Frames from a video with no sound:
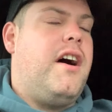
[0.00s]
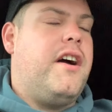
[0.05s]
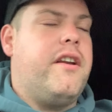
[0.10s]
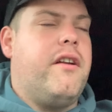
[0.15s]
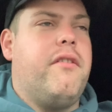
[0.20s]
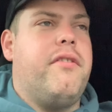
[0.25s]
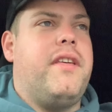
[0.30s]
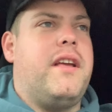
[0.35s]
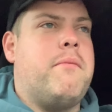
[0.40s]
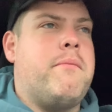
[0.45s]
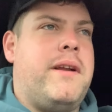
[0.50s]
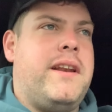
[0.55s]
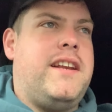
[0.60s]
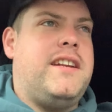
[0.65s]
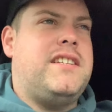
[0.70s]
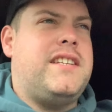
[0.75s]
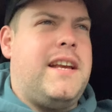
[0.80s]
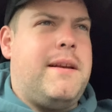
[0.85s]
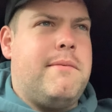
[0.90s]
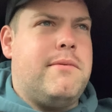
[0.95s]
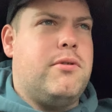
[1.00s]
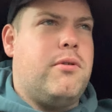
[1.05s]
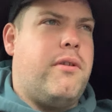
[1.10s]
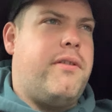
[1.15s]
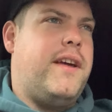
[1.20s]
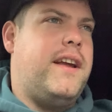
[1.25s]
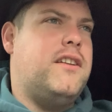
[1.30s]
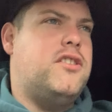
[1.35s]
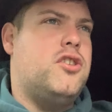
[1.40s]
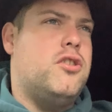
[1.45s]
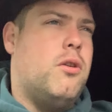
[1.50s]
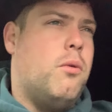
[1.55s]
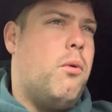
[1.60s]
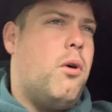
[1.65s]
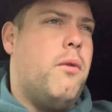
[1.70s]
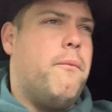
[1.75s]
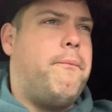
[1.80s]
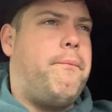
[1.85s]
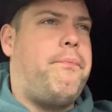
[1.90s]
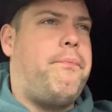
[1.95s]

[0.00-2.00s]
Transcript: I don't think many teams will think, do you know what?